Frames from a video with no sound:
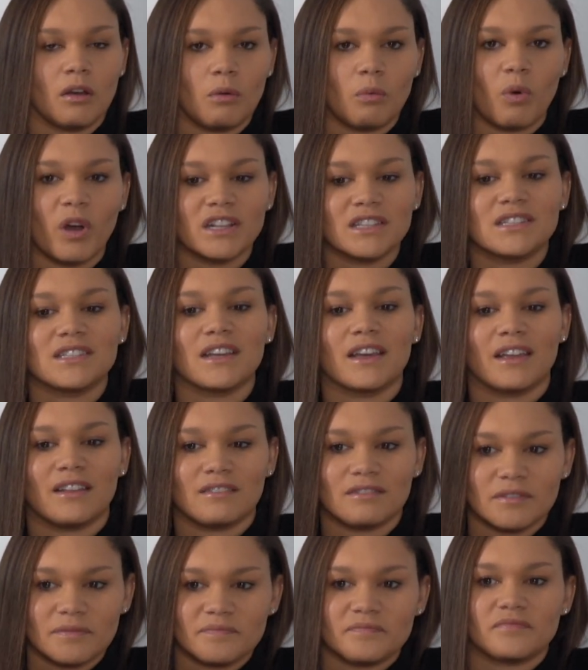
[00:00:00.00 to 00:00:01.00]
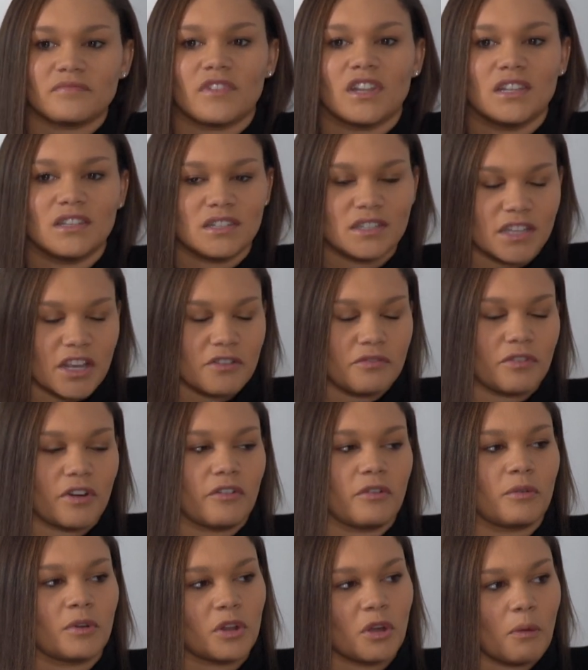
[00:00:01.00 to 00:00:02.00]
once it is safe for
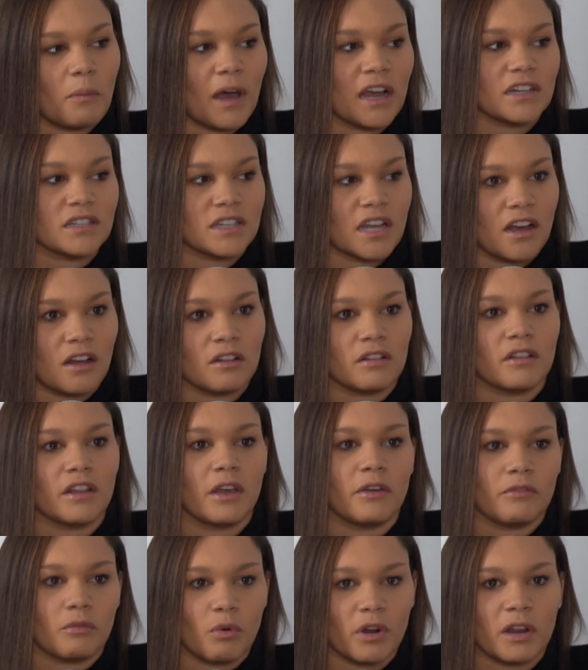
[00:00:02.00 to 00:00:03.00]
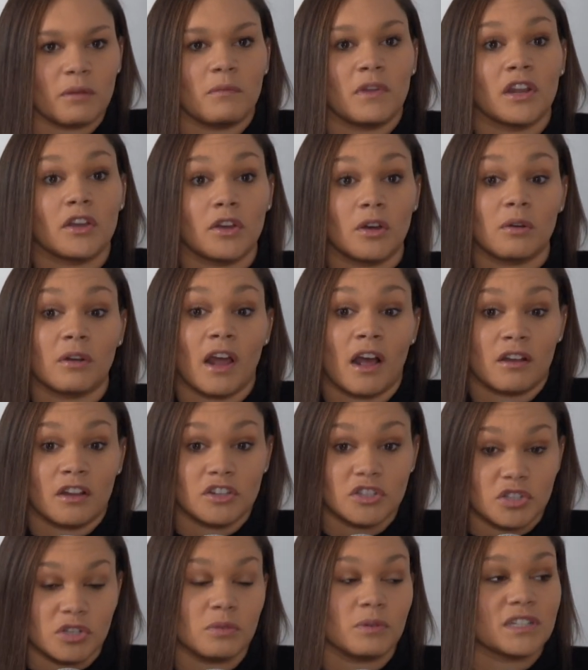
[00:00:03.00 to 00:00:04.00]
everyone to go back down, they've wanted me to go down
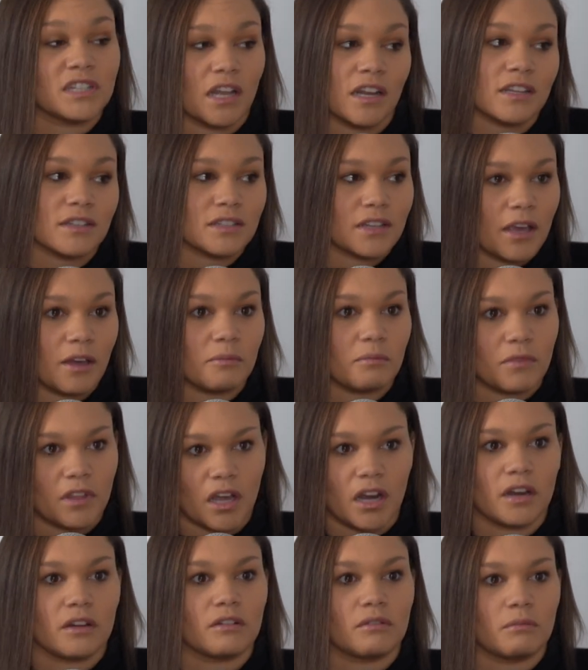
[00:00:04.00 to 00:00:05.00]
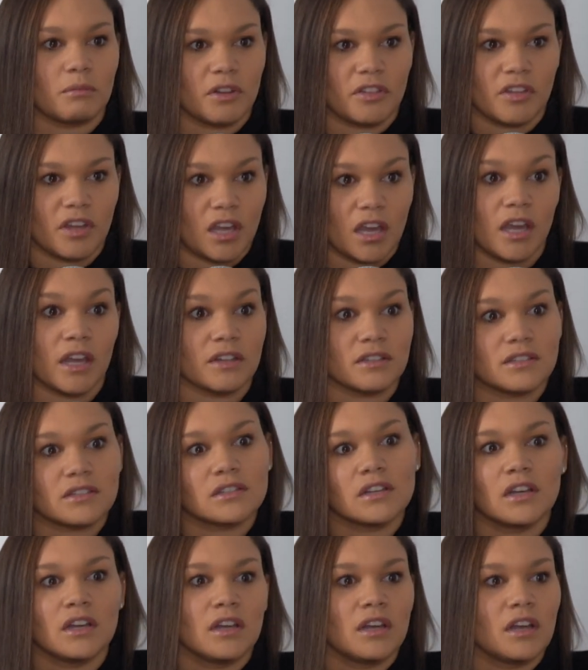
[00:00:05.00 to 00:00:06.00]
and do a tennis camp there with the kids